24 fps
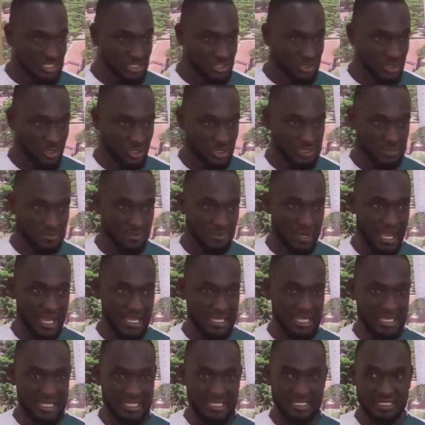not by
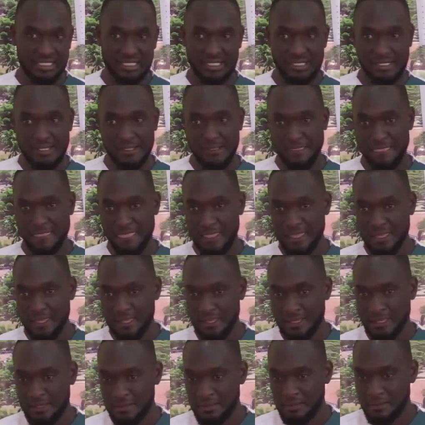any
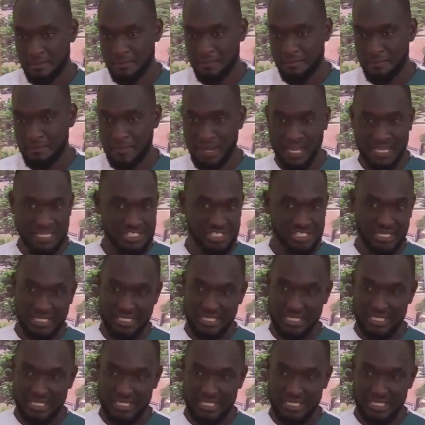magic.